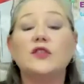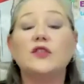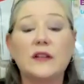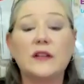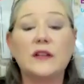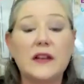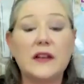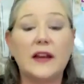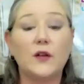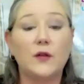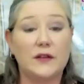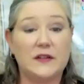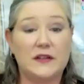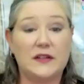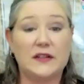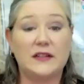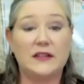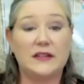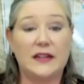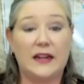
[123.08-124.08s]
like
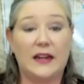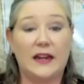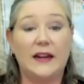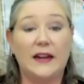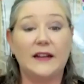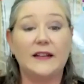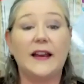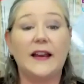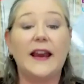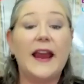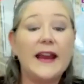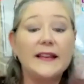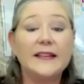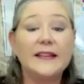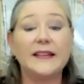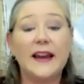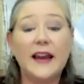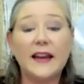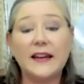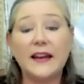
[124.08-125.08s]
Kristen did and say, hey,
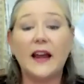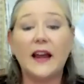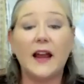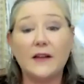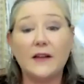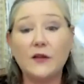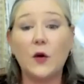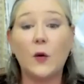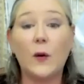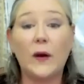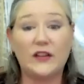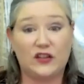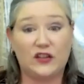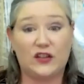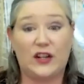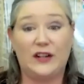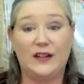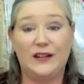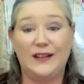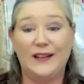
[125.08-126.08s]
Sandy, I have a
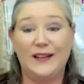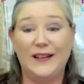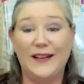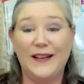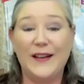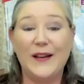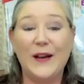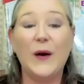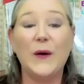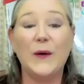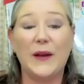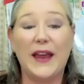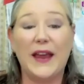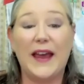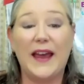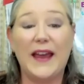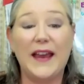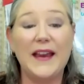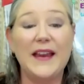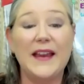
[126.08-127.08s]
question.
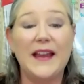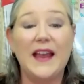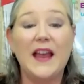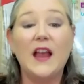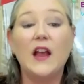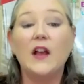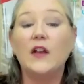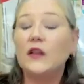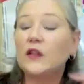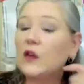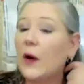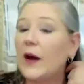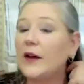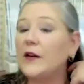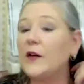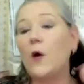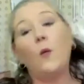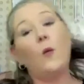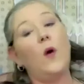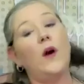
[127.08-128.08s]
Okay, so I
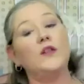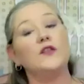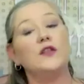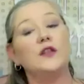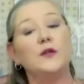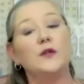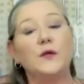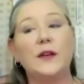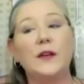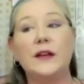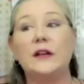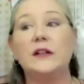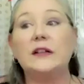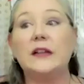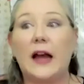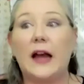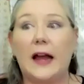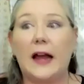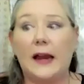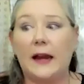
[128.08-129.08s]
don't want you to feel
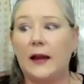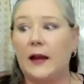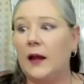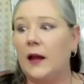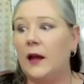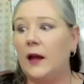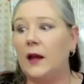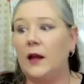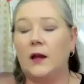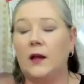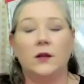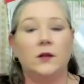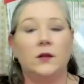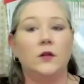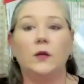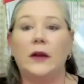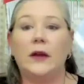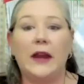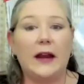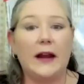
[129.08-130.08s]
like you
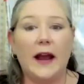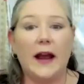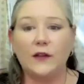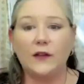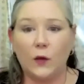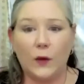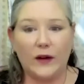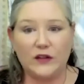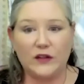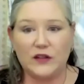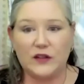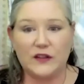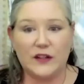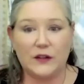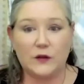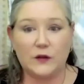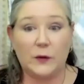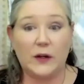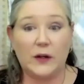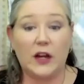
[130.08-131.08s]
can't ask questions as
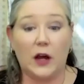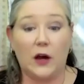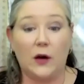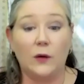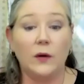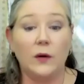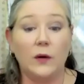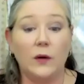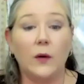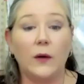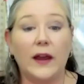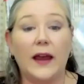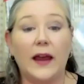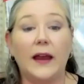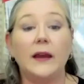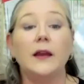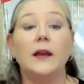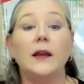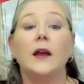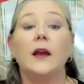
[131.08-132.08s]
we go,
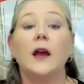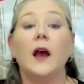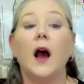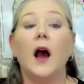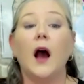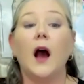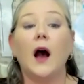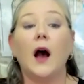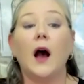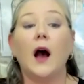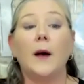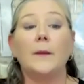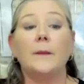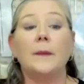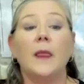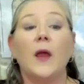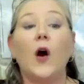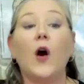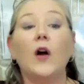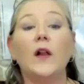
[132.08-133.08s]
okay?
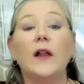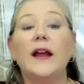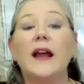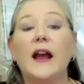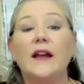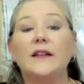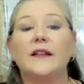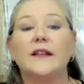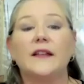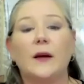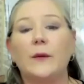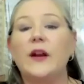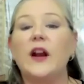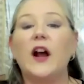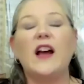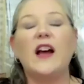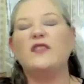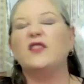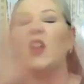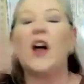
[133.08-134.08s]
All I ask is that we not
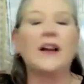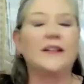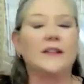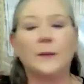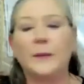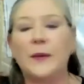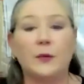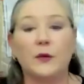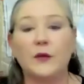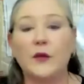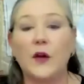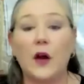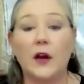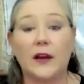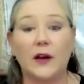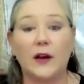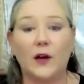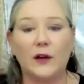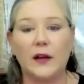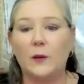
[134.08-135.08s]
have lots of people
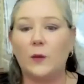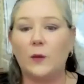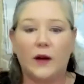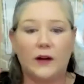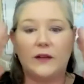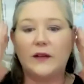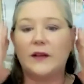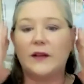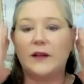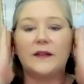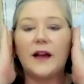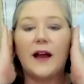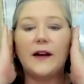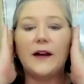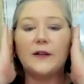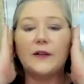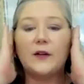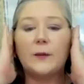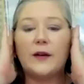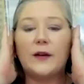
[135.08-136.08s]
talking all at once because I
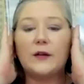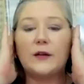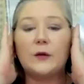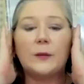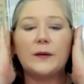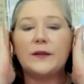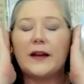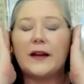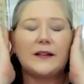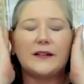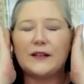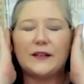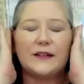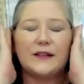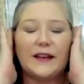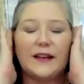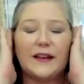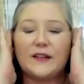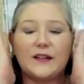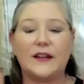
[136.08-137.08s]
don't know about you, but that just
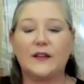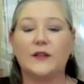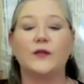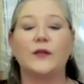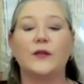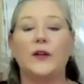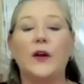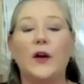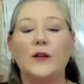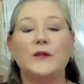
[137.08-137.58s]
gets very hard for